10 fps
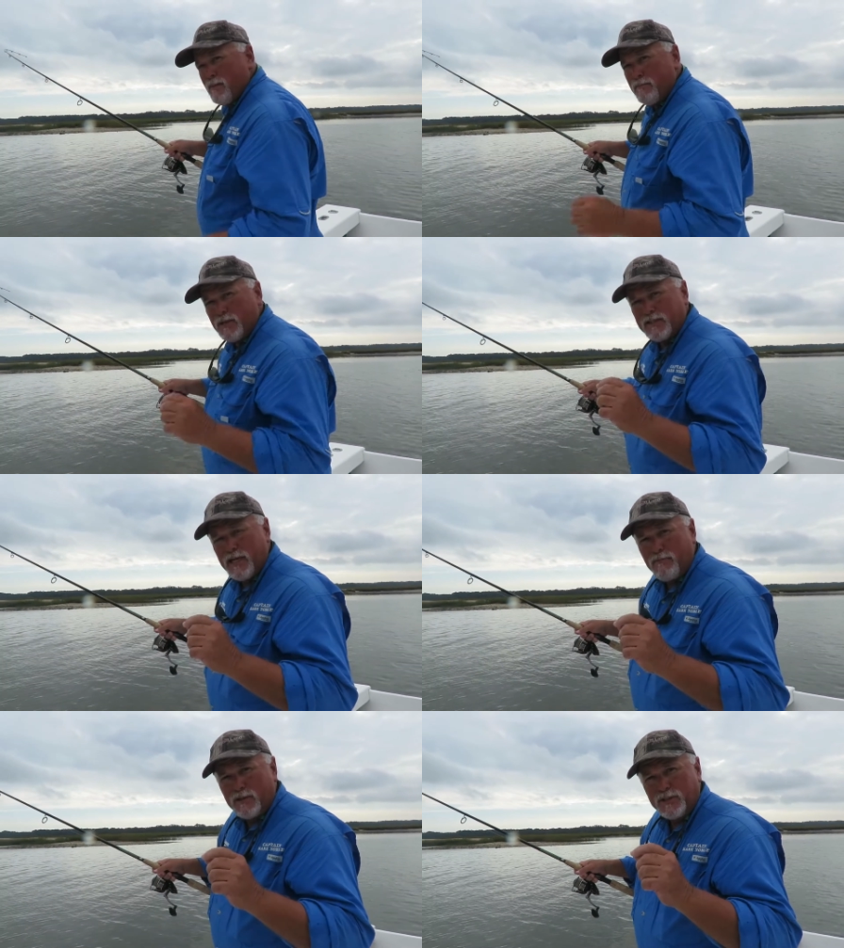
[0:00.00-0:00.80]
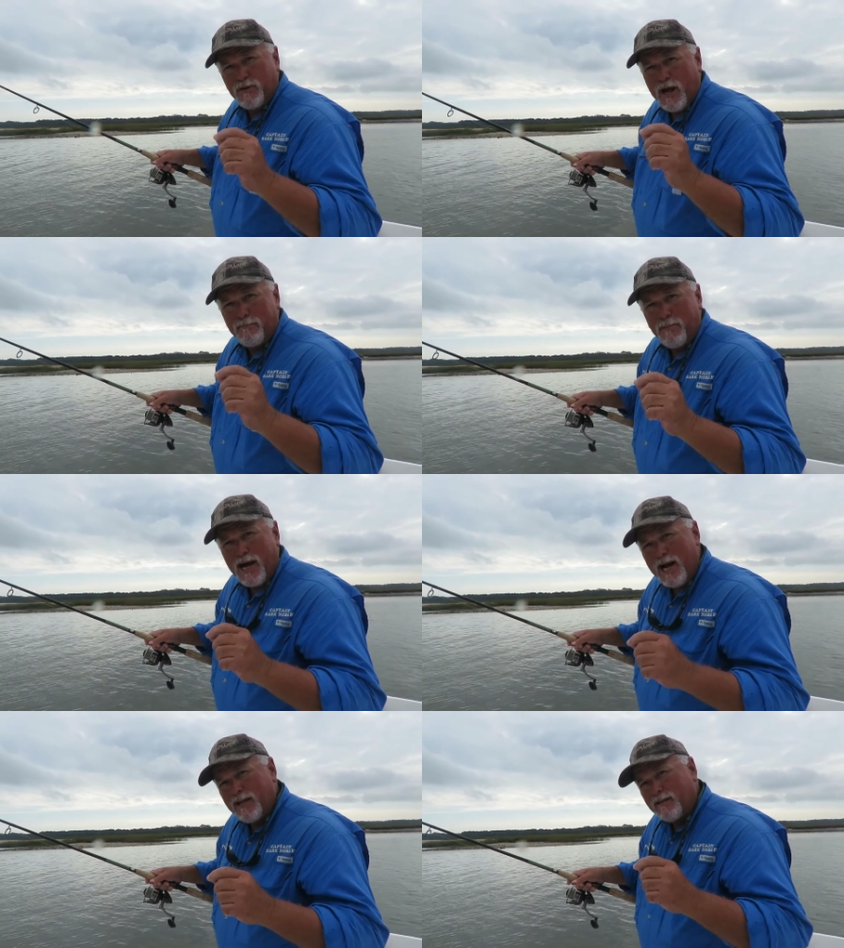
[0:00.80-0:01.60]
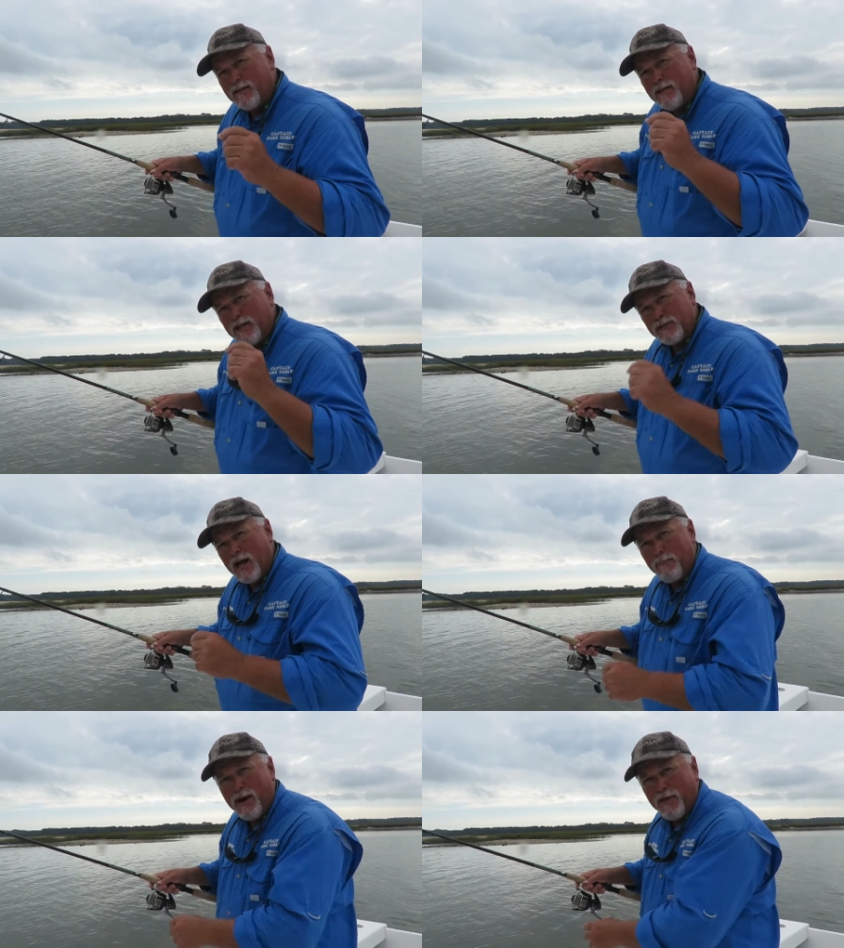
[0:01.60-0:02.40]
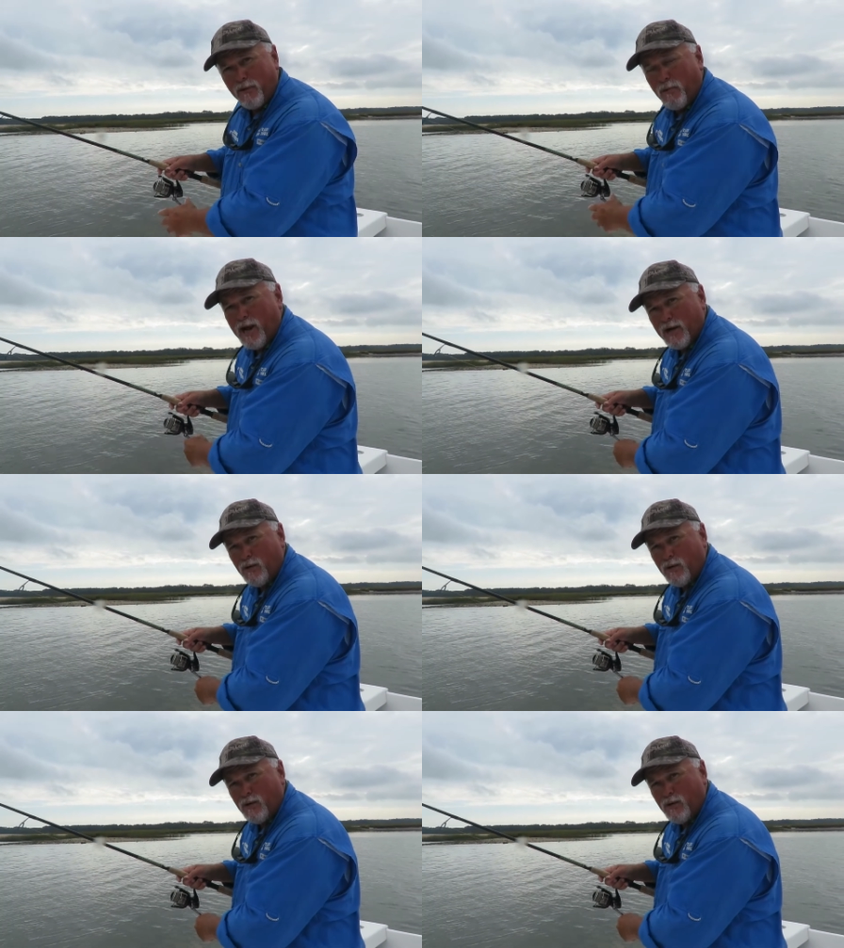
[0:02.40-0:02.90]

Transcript: But see, what you're not buying is you're not buying the right